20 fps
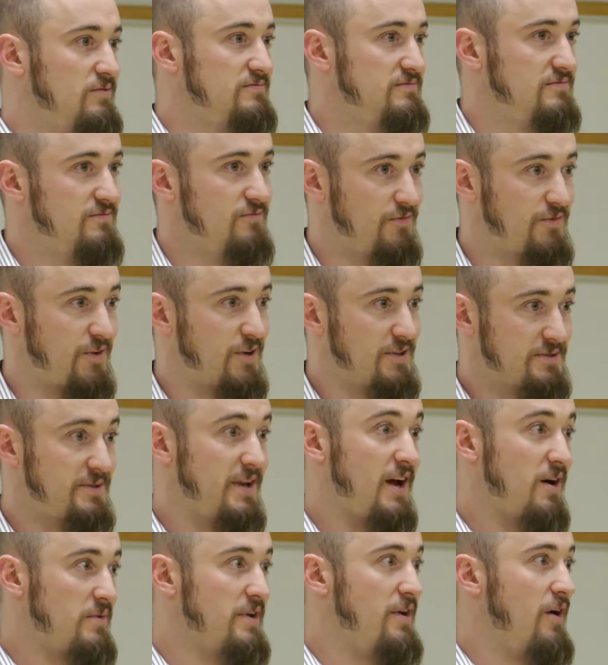first
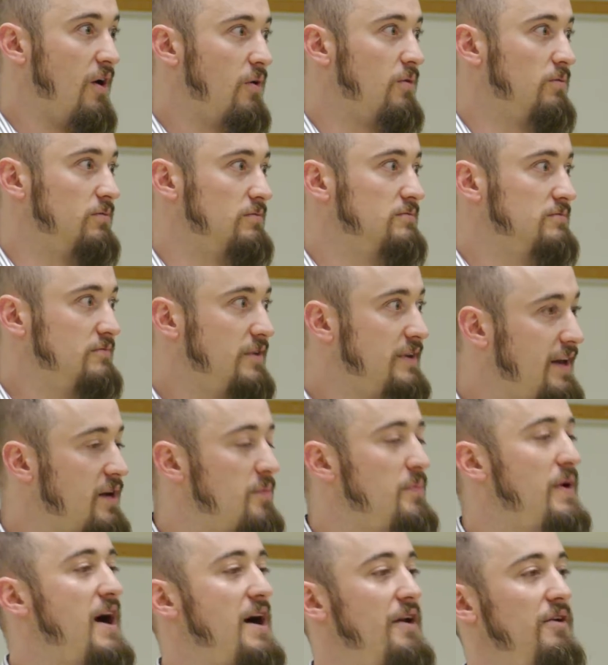now we know we need a
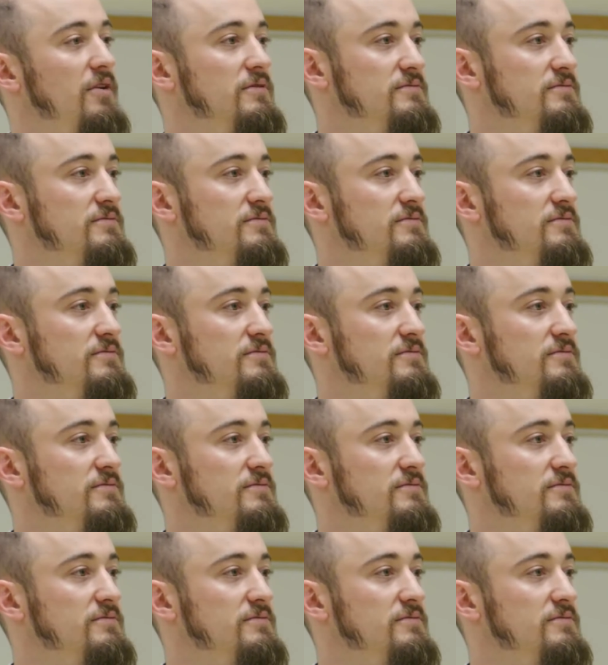paddle,